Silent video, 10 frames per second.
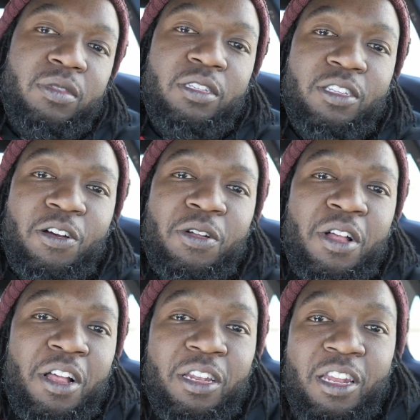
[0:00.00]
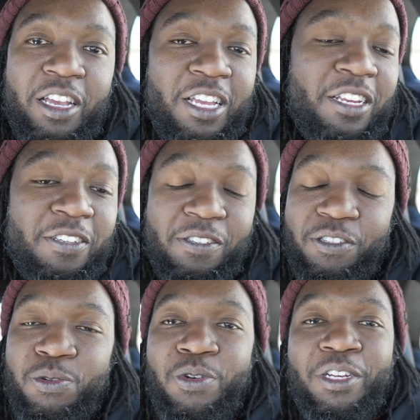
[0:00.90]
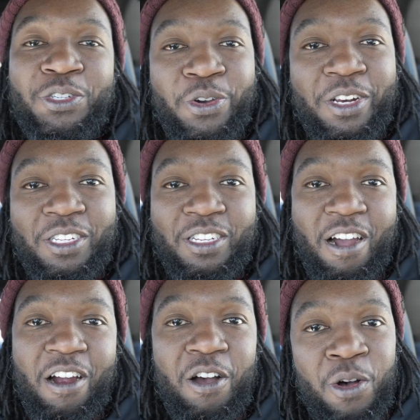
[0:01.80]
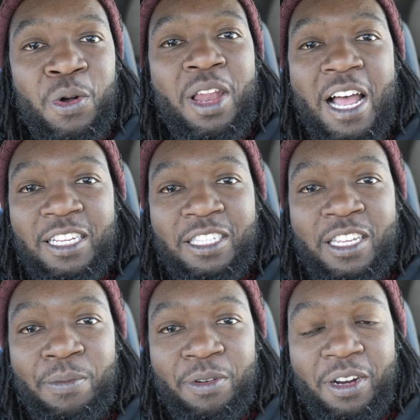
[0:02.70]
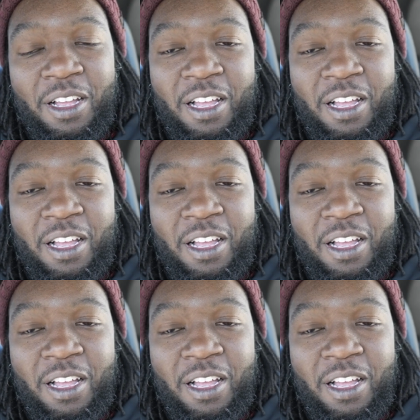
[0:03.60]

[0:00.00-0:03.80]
So looking to enjoy this car a whole lot this summer.